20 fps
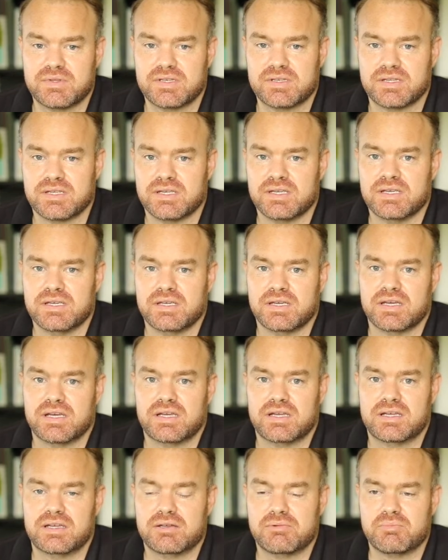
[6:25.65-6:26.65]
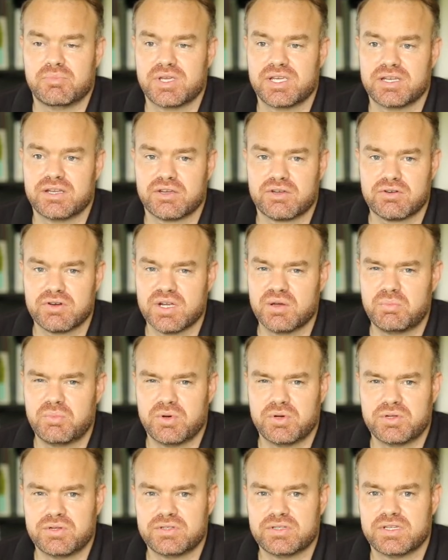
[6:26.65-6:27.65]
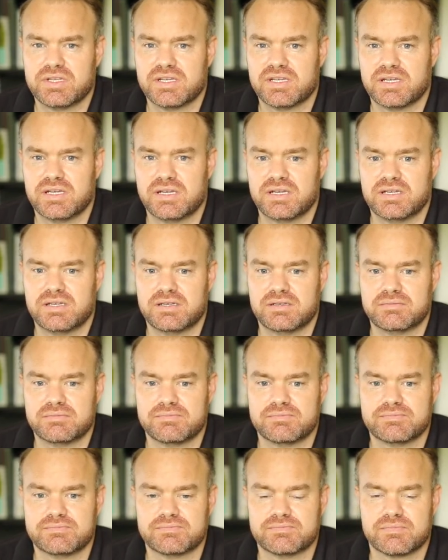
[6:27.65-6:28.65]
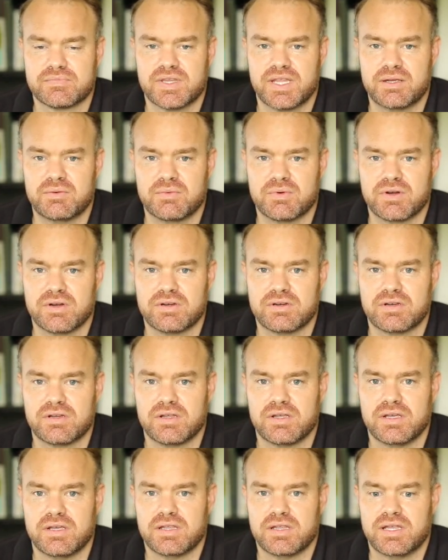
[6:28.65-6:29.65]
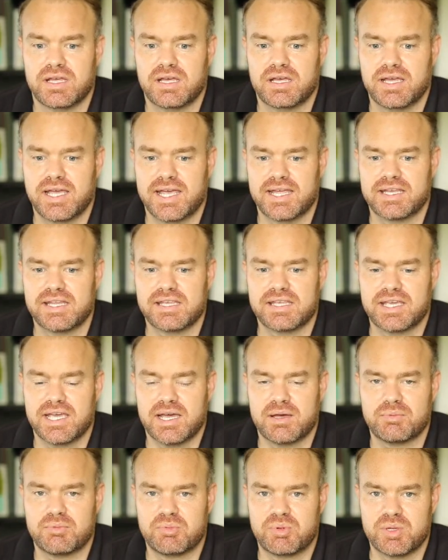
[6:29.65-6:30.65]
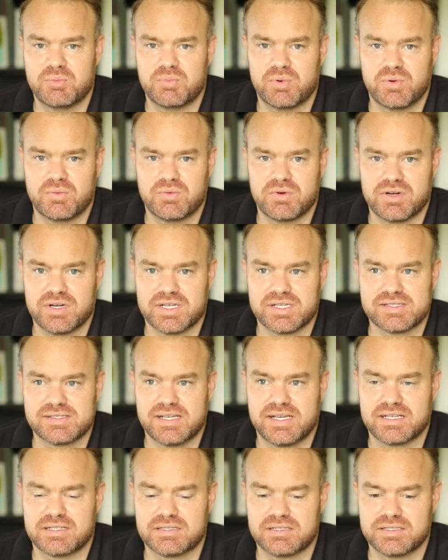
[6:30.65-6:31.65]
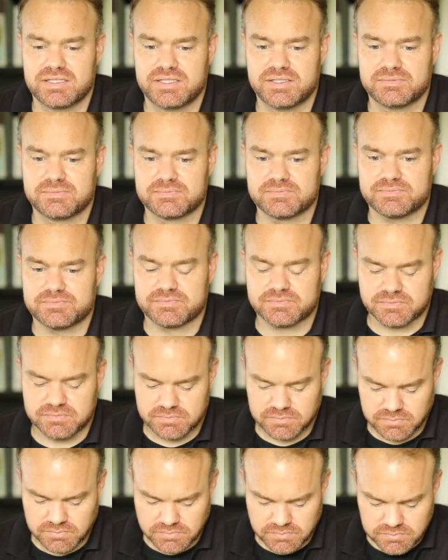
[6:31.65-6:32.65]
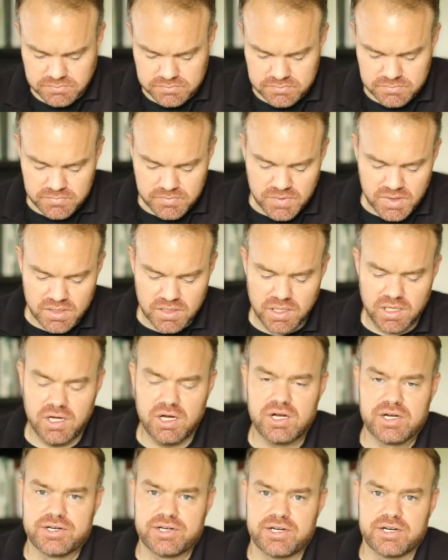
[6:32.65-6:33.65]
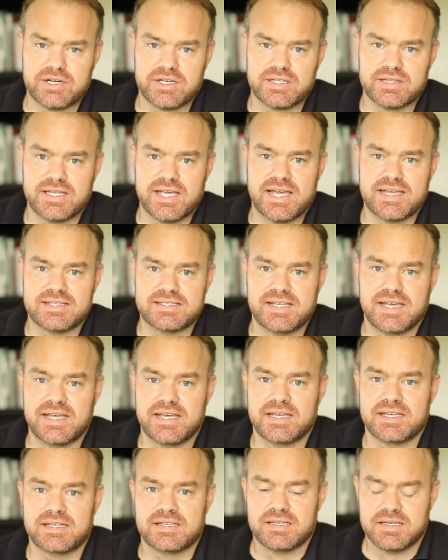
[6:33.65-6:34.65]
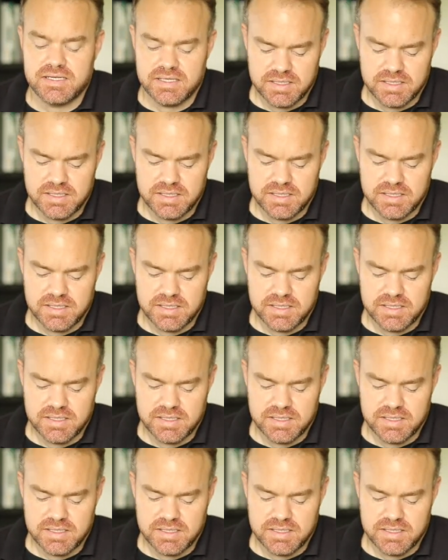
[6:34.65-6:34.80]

And um, being a crippled, um, they weren't uh, handicapped people weren't exactly honored in that day.